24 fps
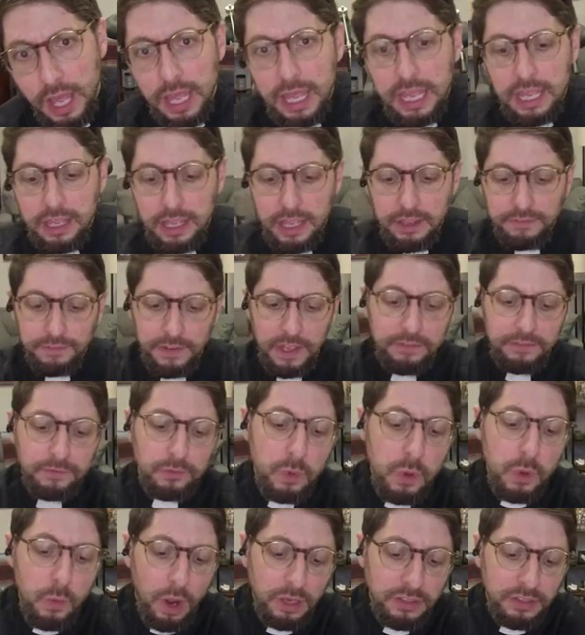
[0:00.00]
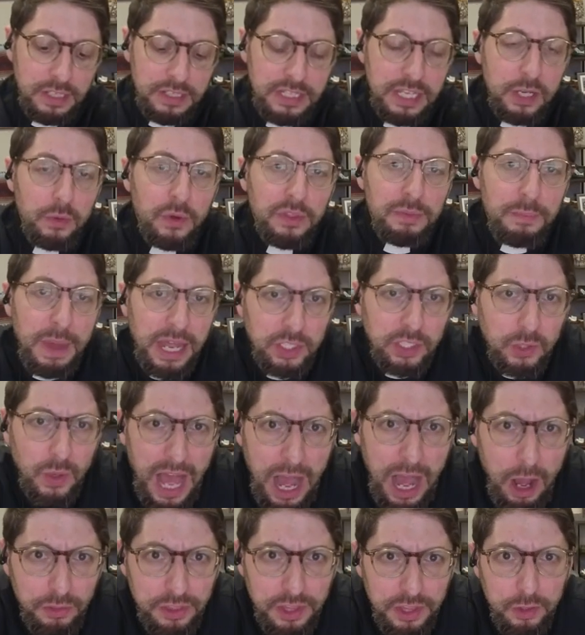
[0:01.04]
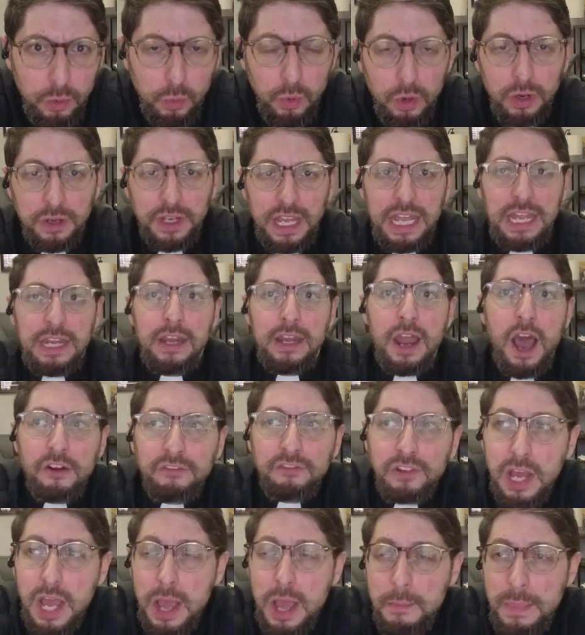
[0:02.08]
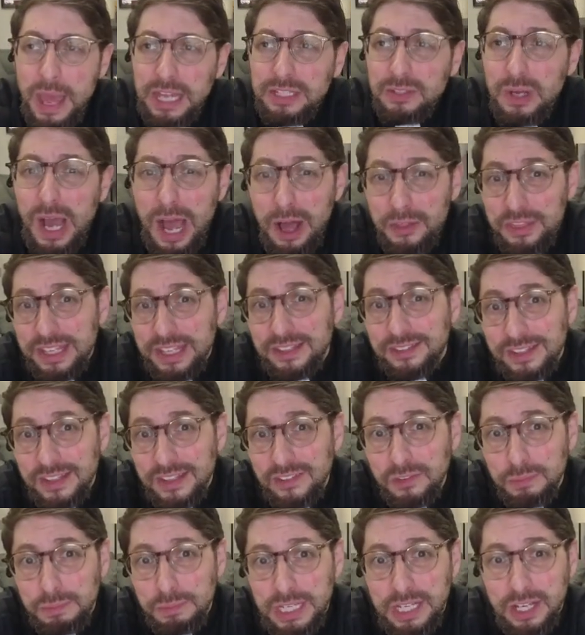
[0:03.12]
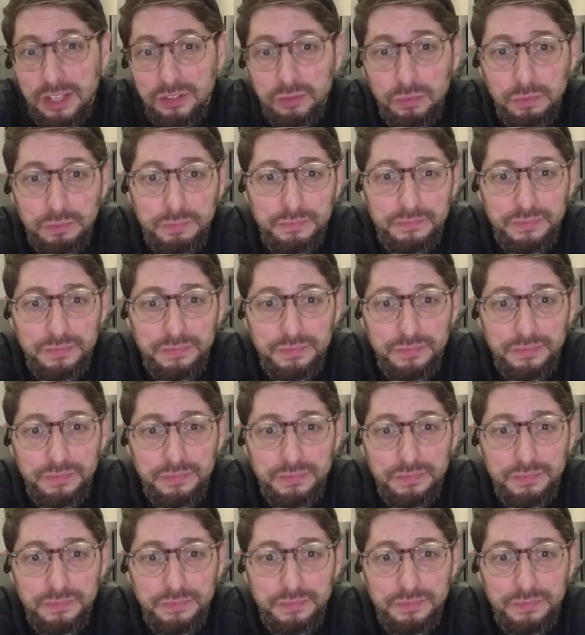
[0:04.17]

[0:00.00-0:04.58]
If, if we want to deal with mental health and the word enough, mental health exists because,